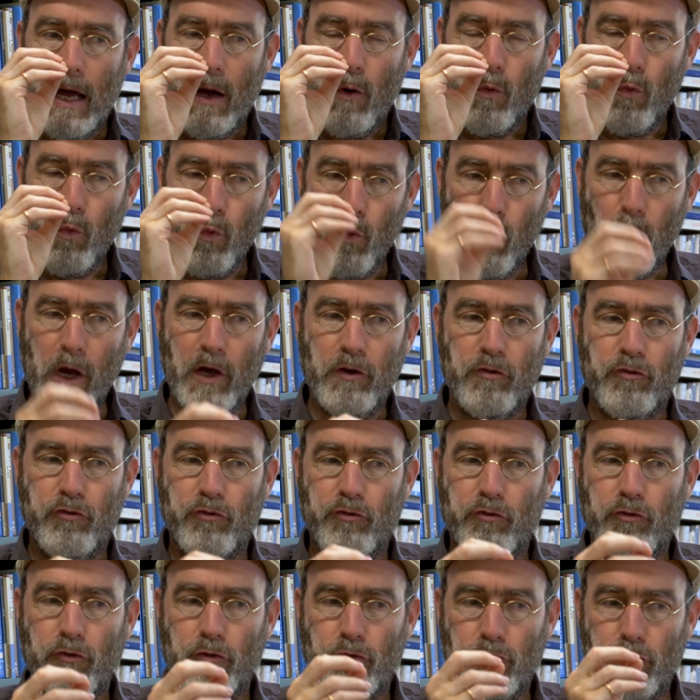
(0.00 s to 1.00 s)

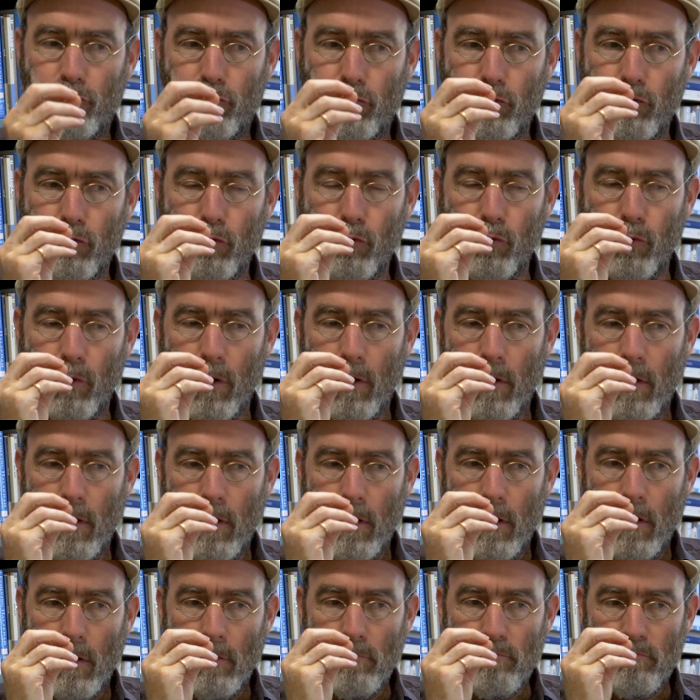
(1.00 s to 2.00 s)
wish to
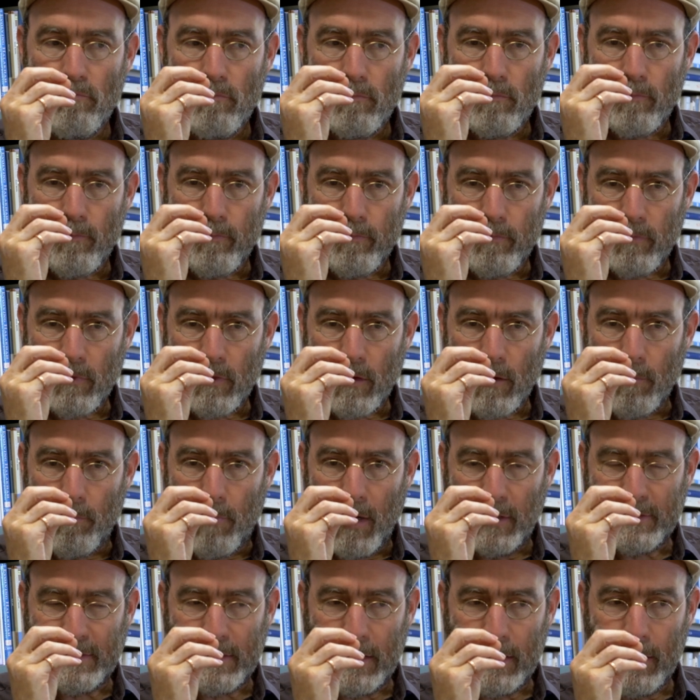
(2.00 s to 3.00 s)

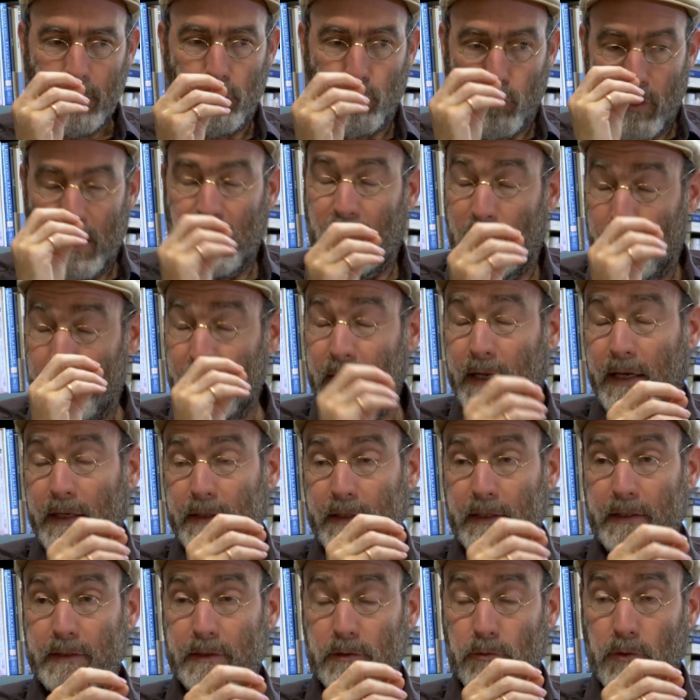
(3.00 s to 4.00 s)
basically to
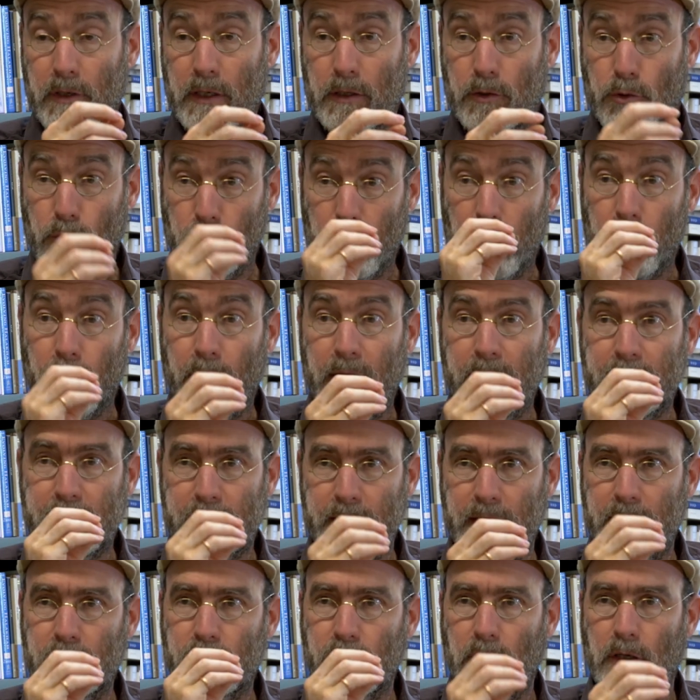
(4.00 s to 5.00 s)
eliminate Israel, to erase
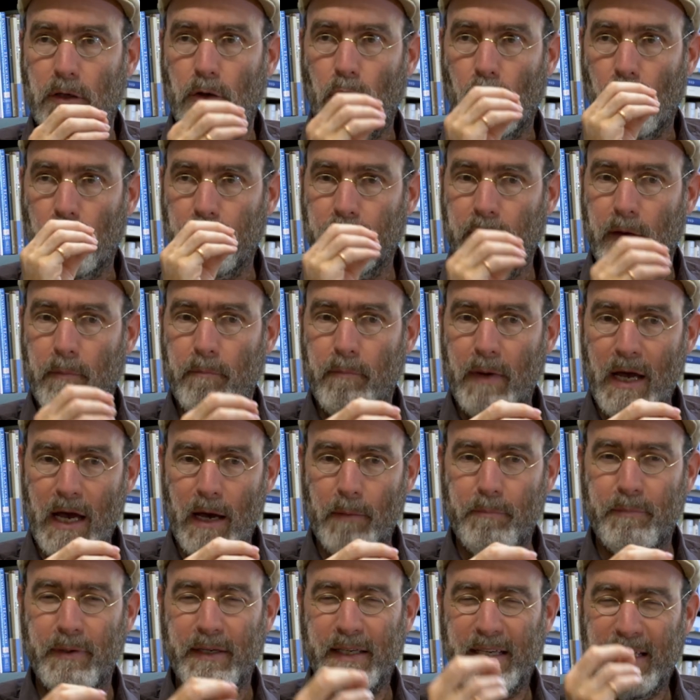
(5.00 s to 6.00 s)
Israel off the
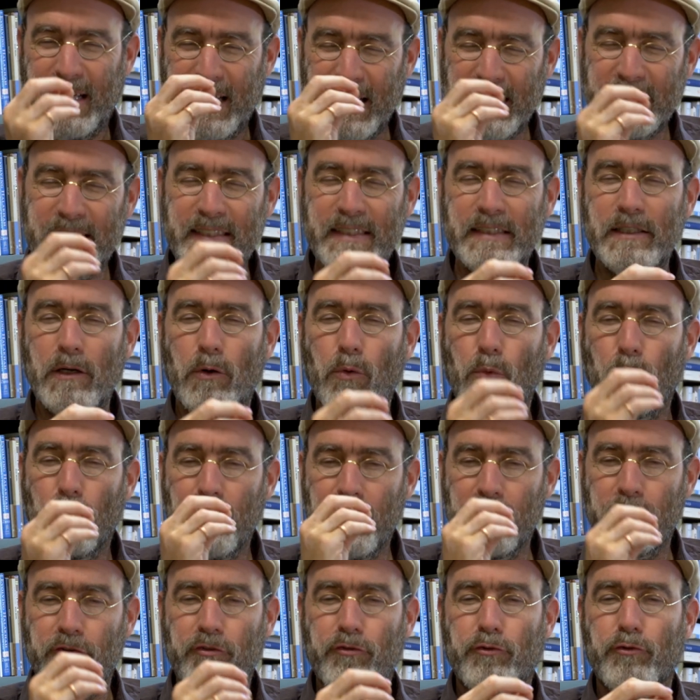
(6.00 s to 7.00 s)
map, is the
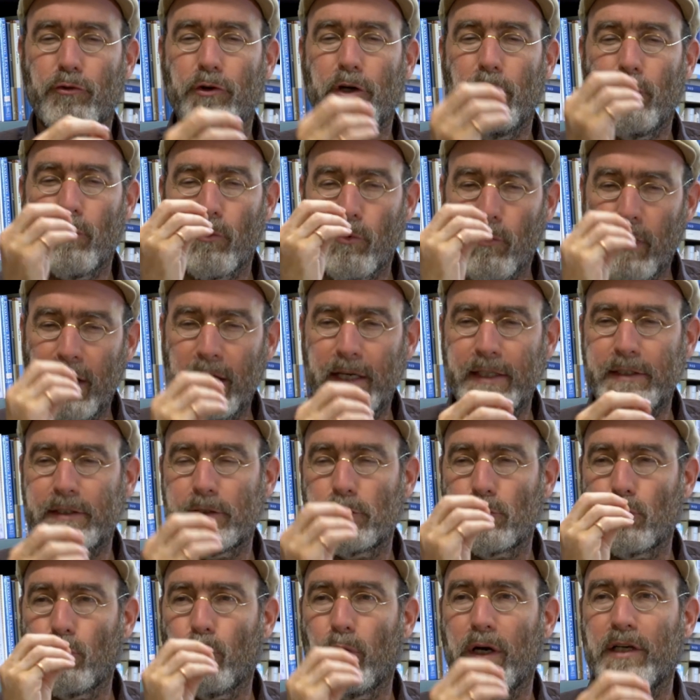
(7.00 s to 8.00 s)
wish to
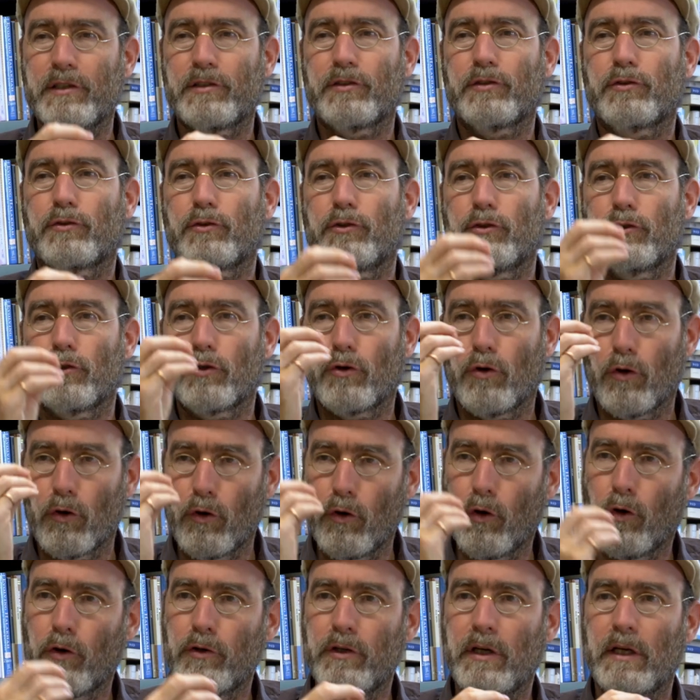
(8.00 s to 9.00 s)
erase Western
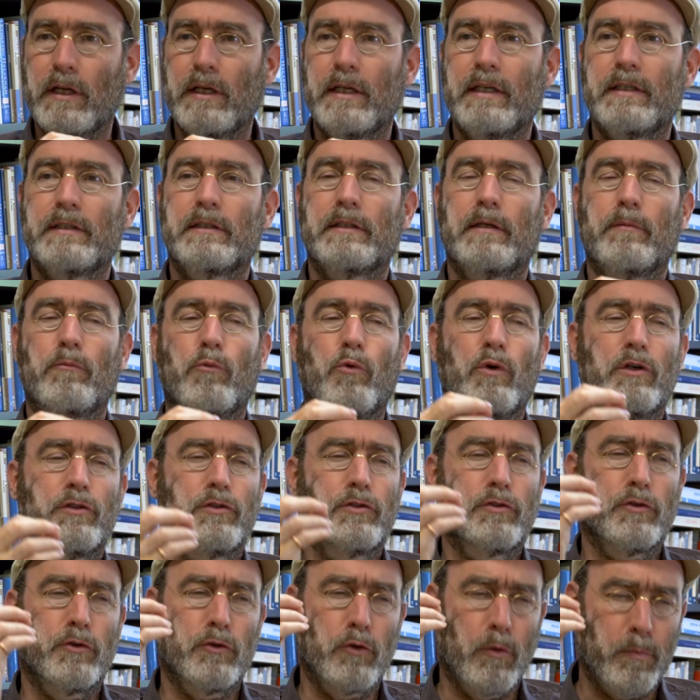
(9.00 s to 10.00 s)
colonialism,
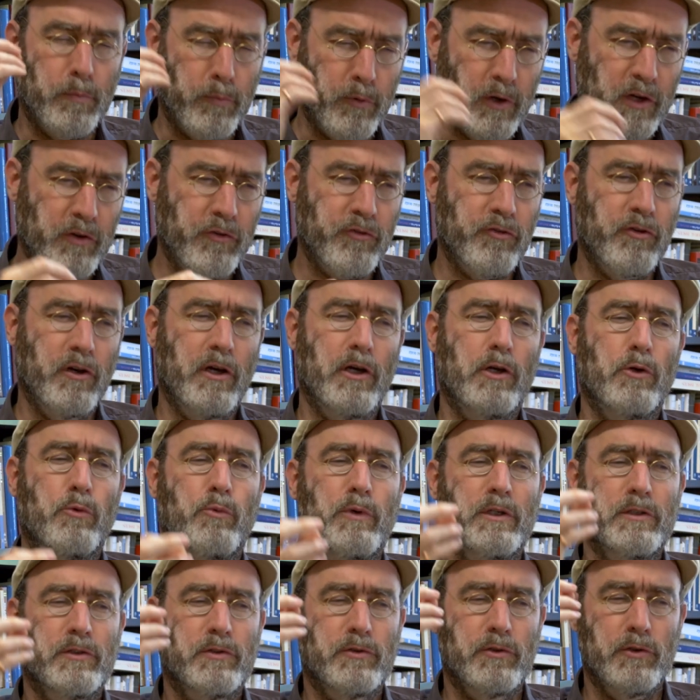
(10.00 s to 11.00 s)
Western oppression,
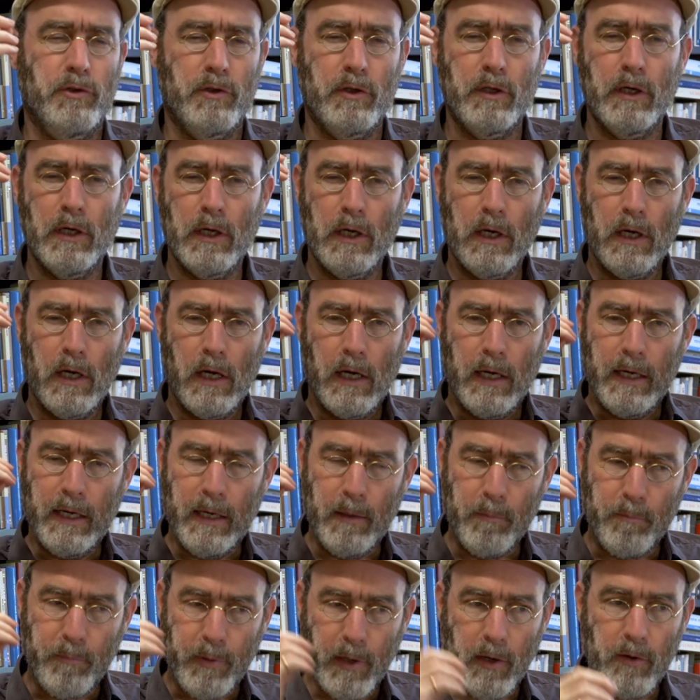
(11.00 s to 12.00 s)
Western
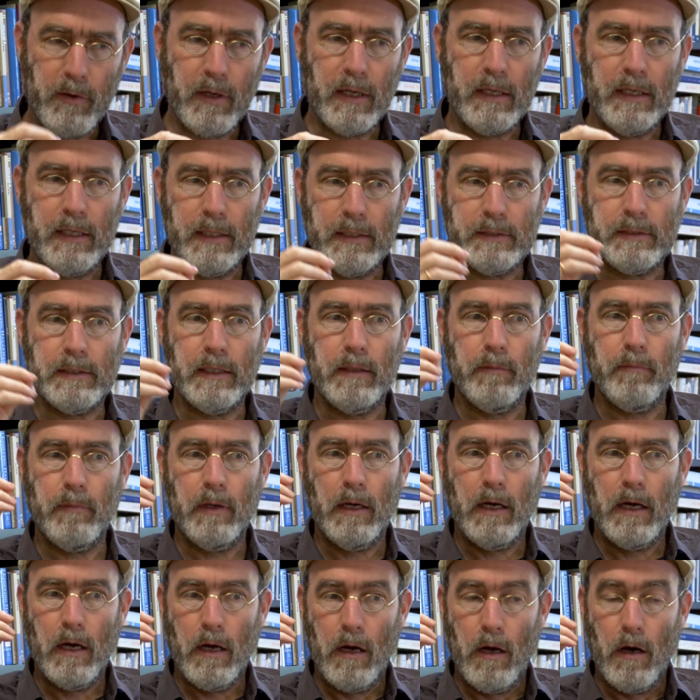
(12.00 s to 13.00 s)
imperialism
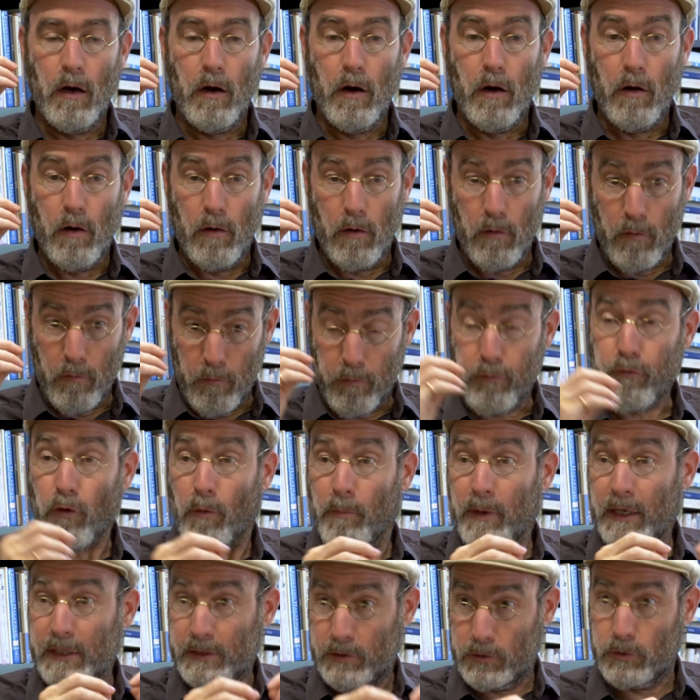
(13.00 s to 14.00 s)

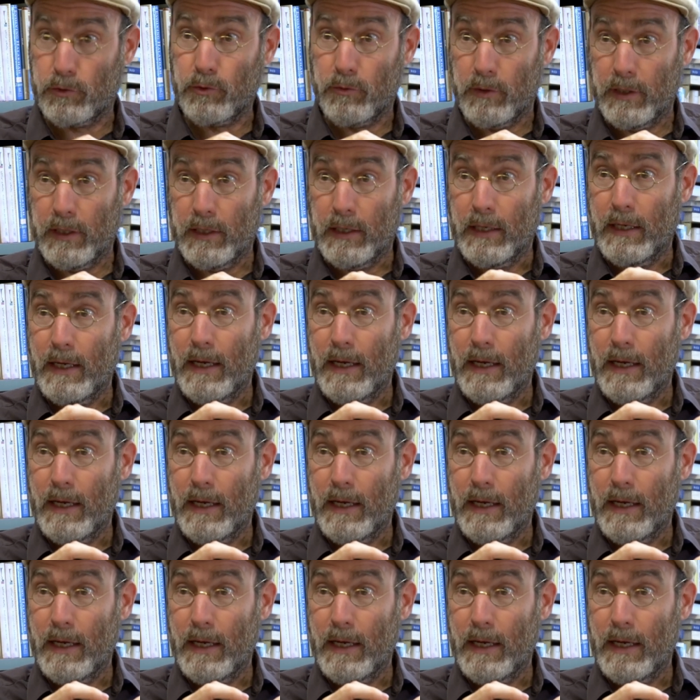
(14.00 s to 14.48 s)
from history.